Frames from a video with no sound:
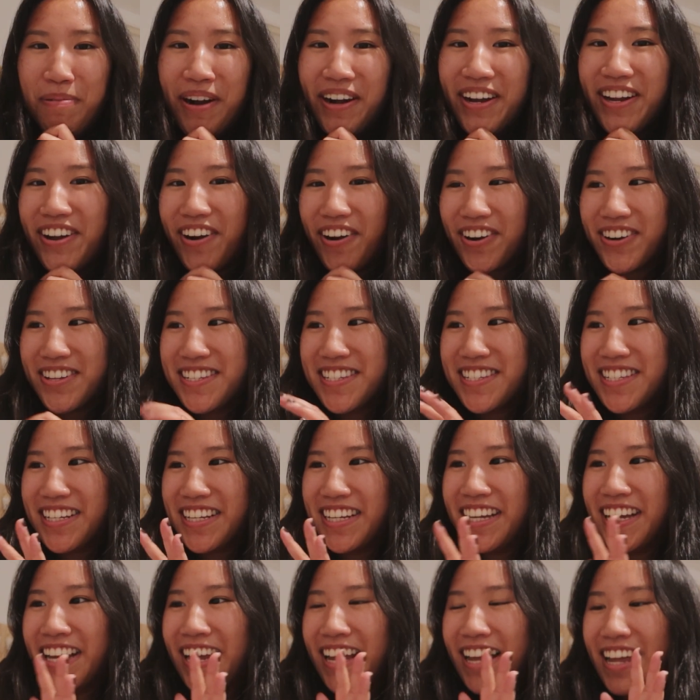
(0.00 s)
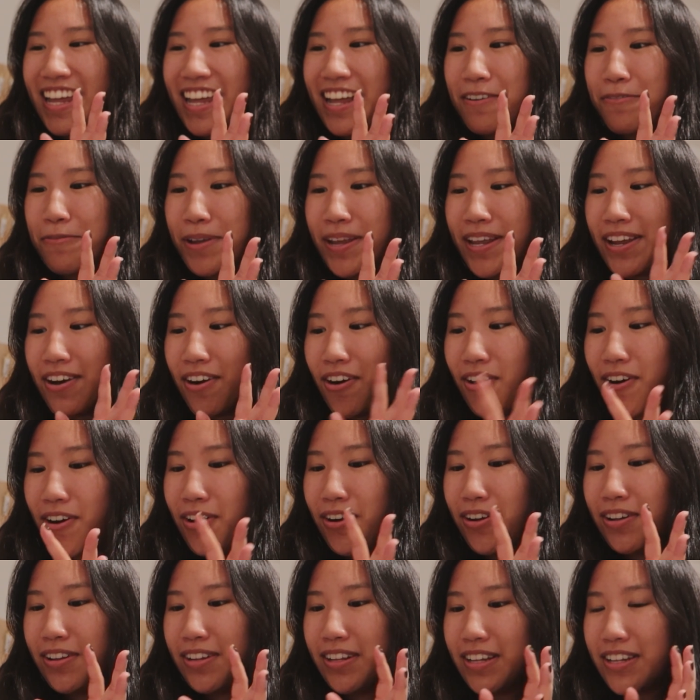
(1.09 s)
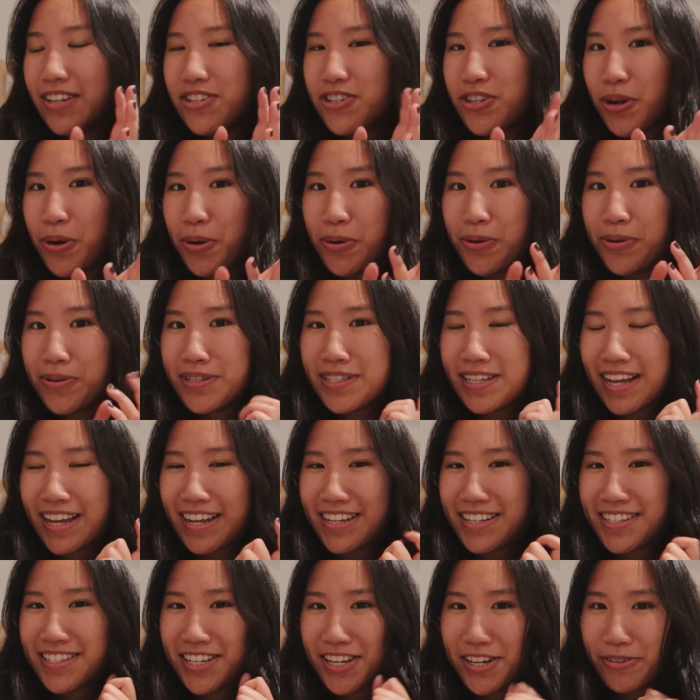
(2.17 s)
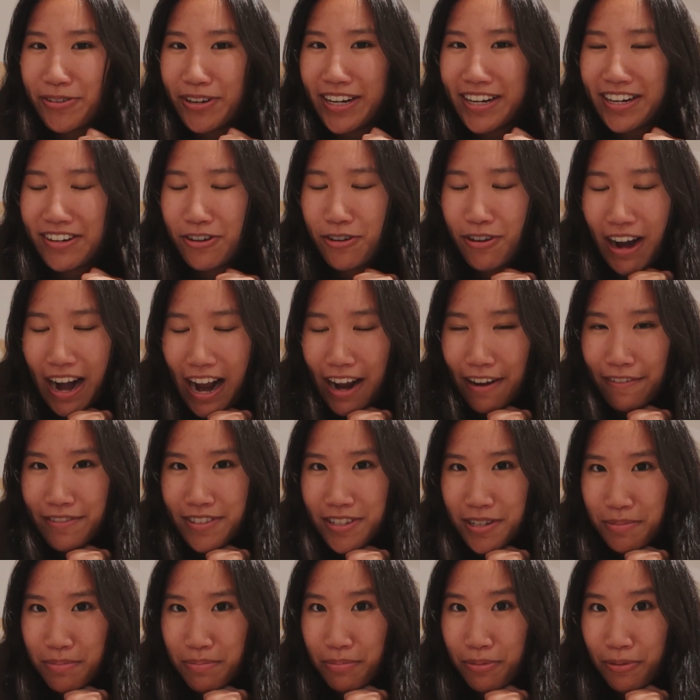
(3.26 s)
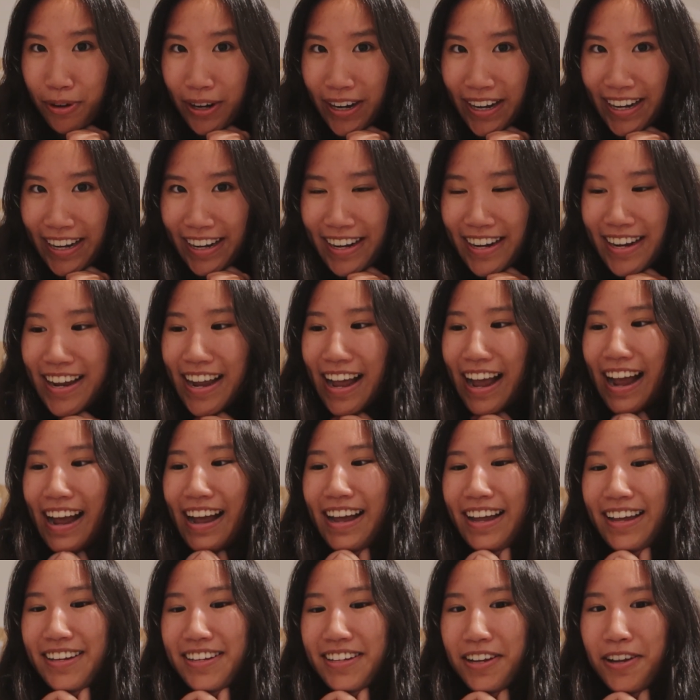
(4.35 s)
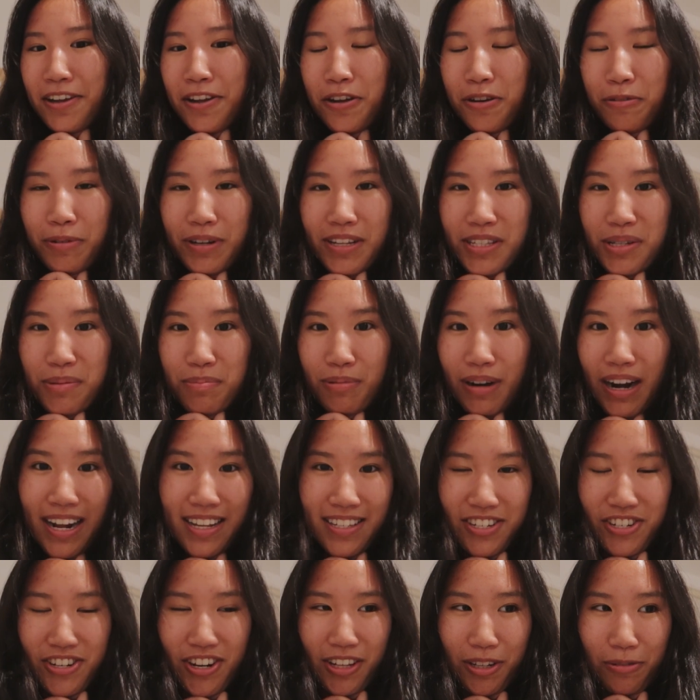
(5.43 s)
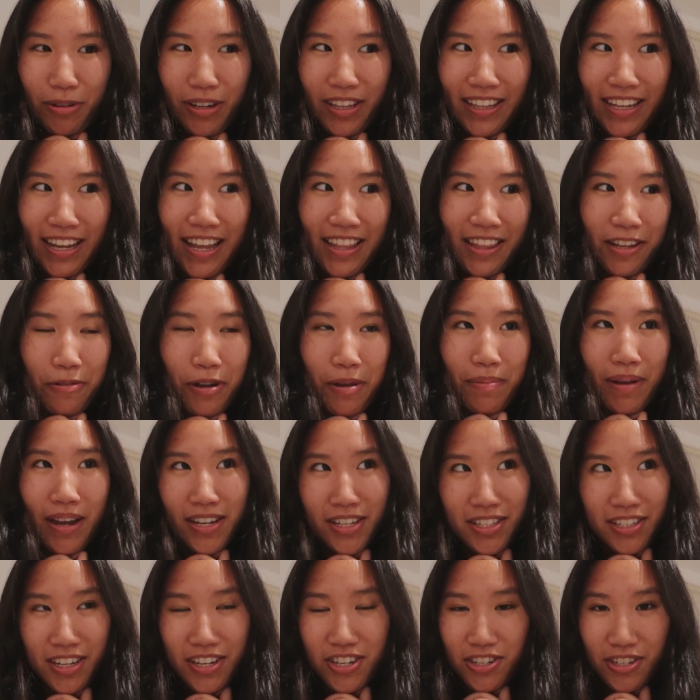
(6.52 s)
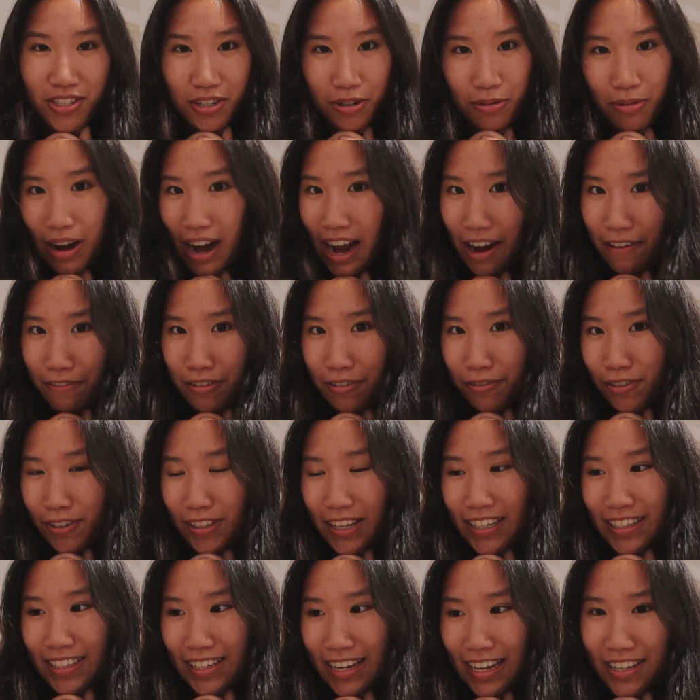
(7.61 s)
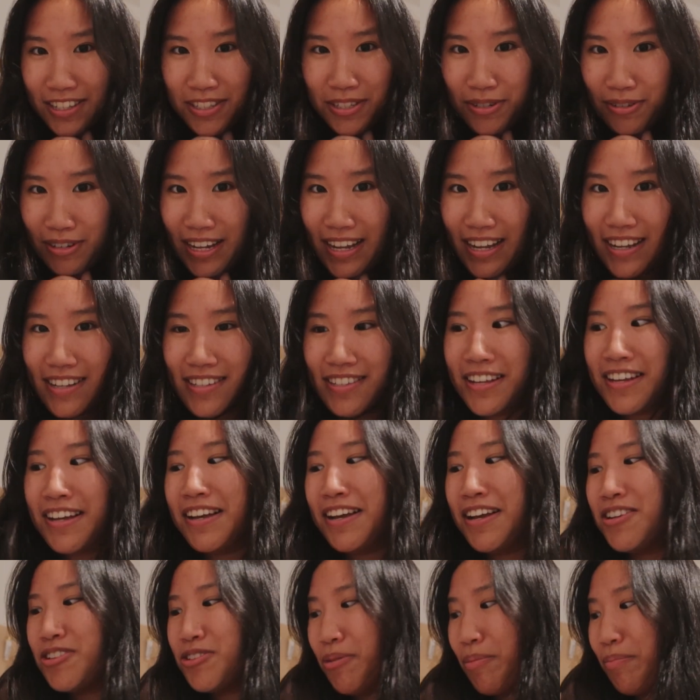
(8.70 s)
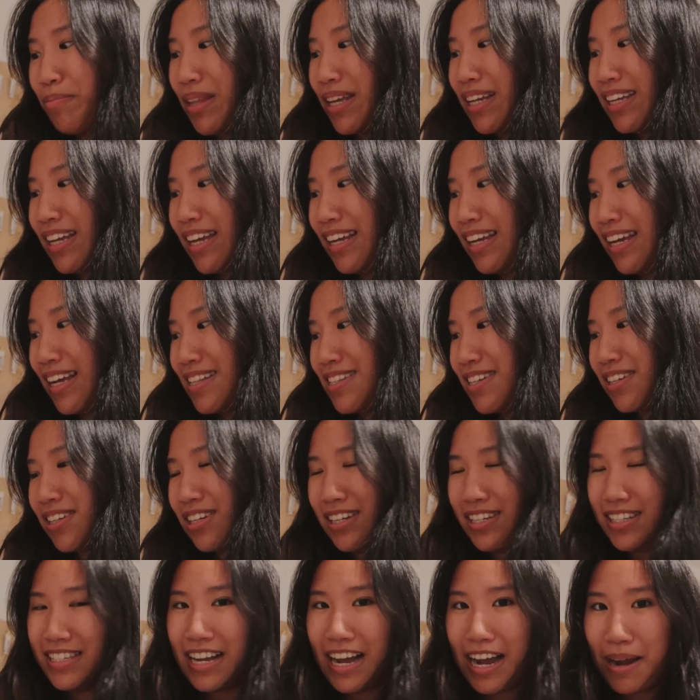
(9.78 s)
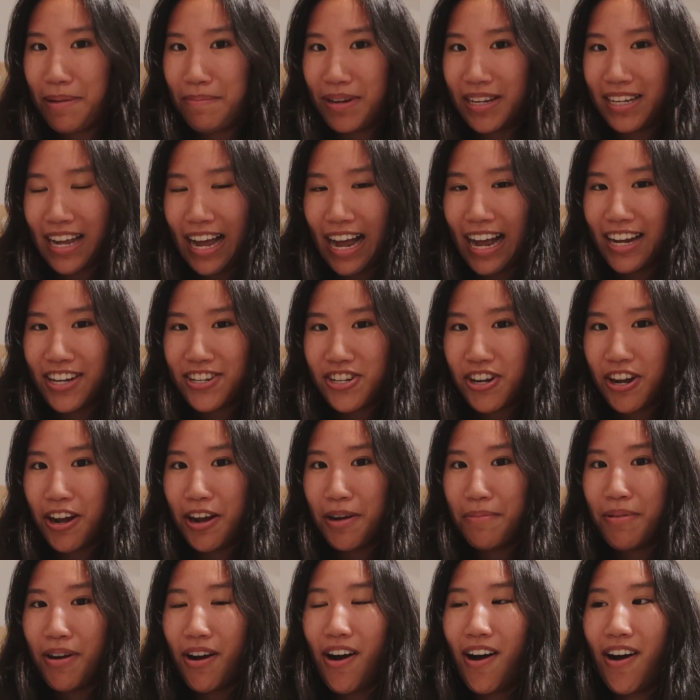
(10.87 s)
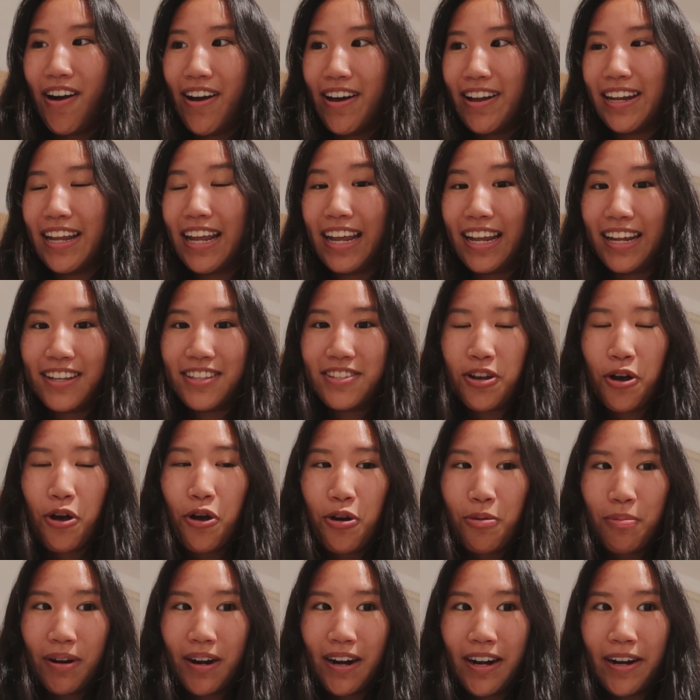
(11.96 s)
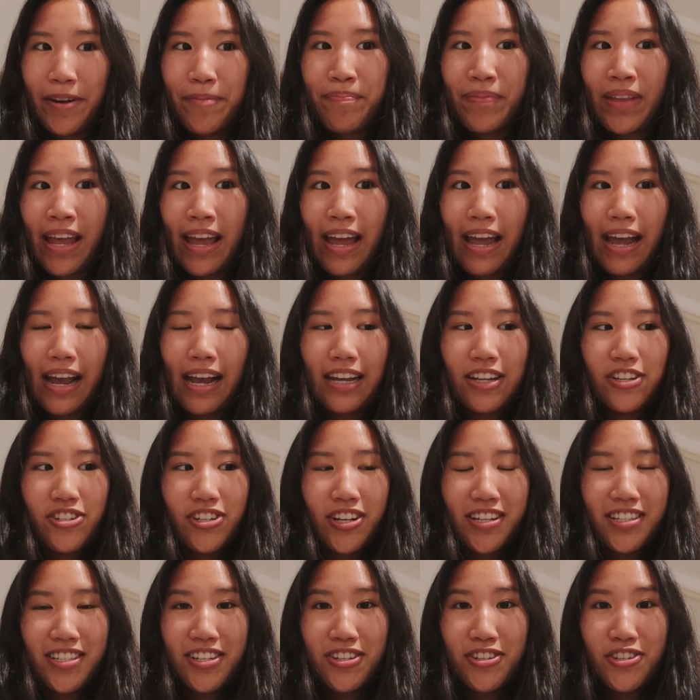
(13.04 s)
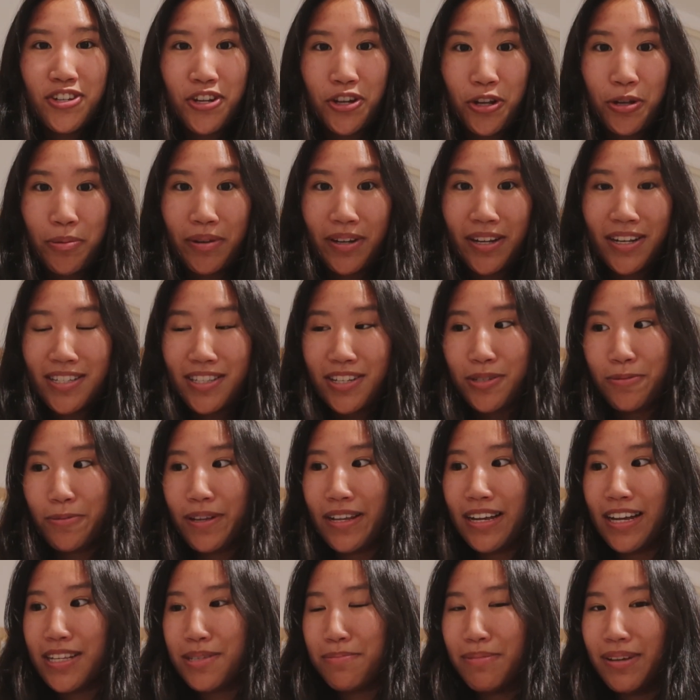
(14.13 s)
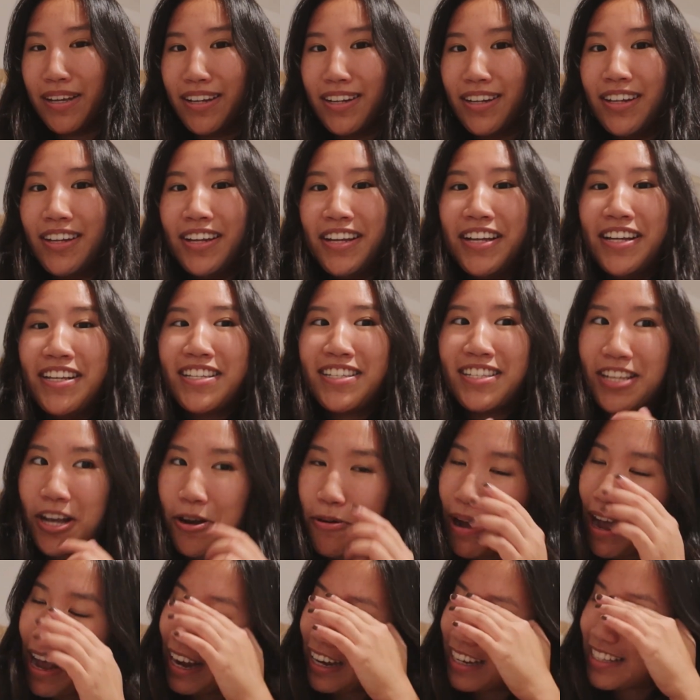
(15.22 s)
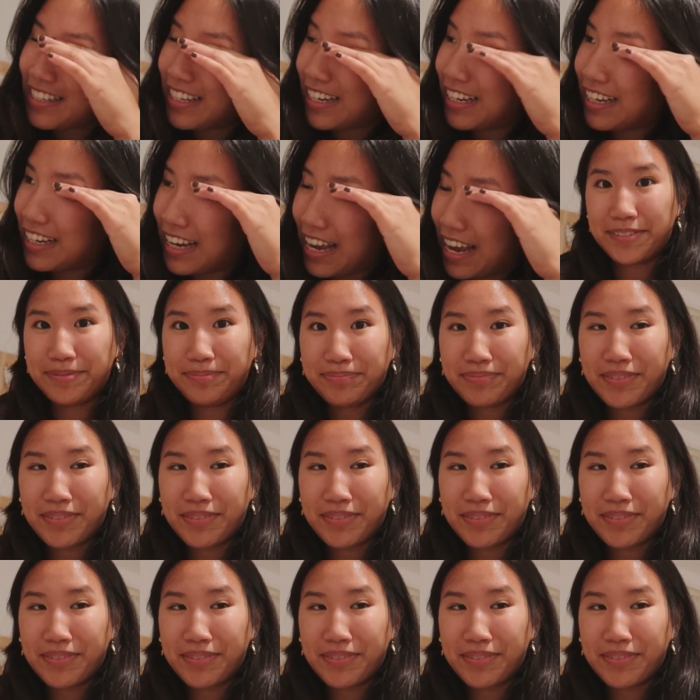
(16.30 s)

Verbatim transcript: pretty artsy. We all chose a secret craft to bring and we surprise each other with it and then we basically just craft for like the next two days. So I'm thinking it's a good time to catch up on Inktober and just chill because this week has been so hectic.